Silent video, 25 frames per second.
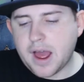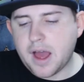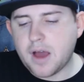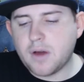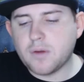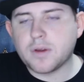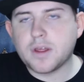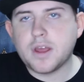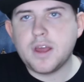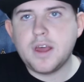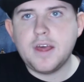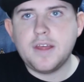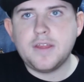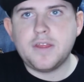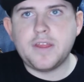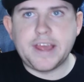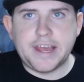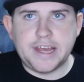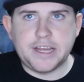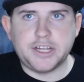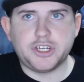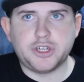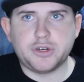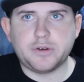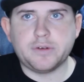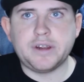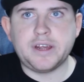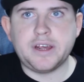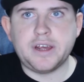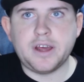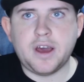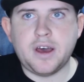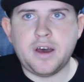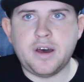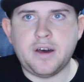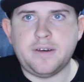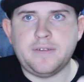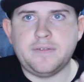out the history
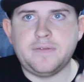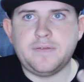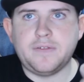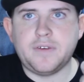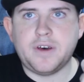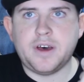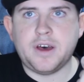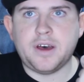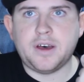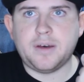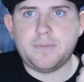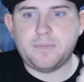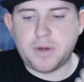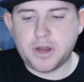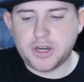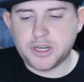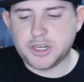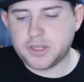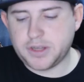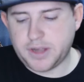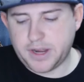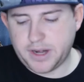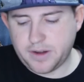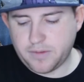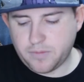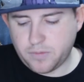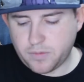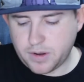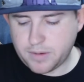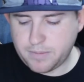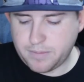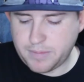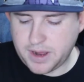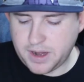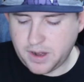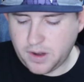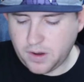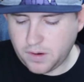of Punchline, of
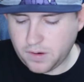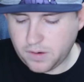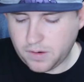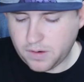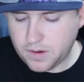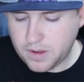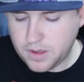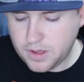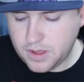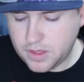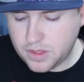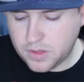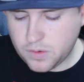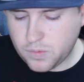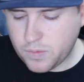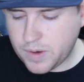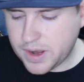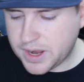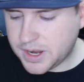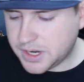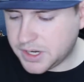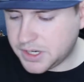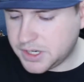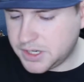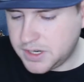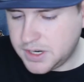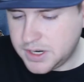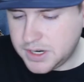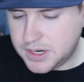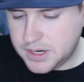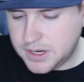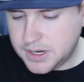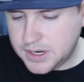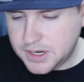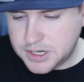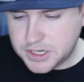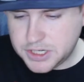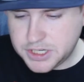what made her the way
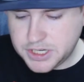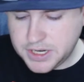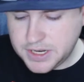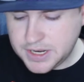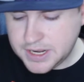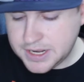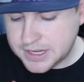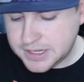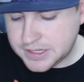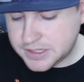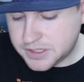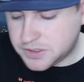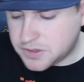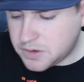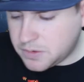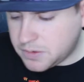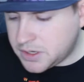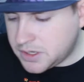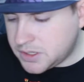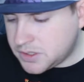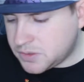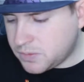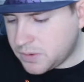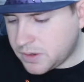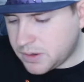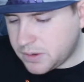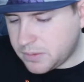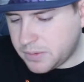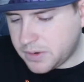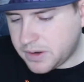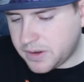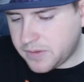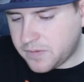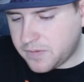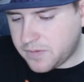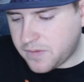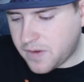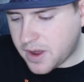she is. So it is really,
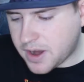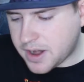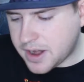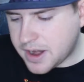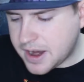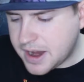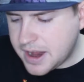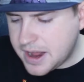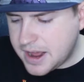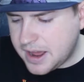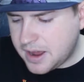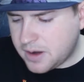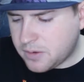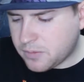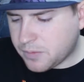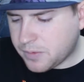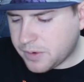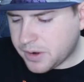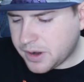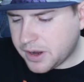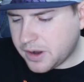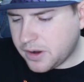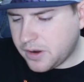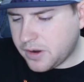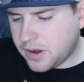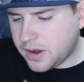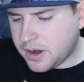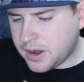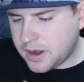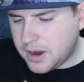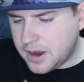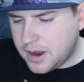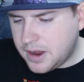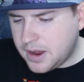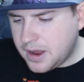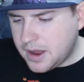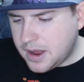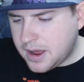really fun and really good.
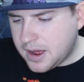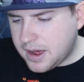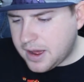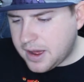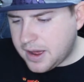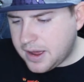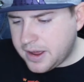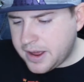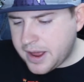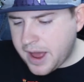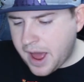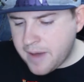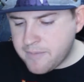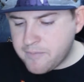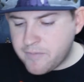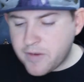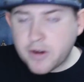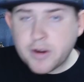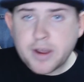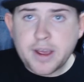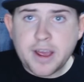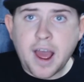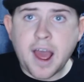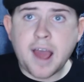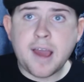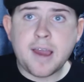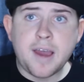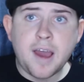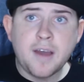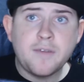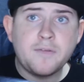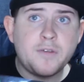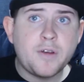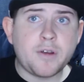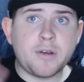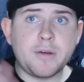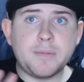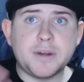I
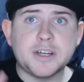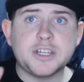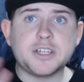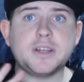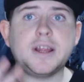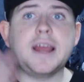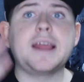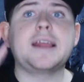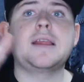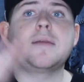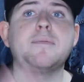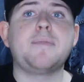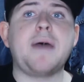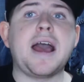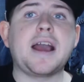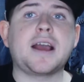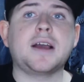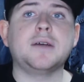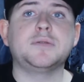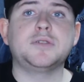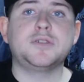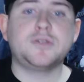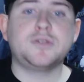very much like the backup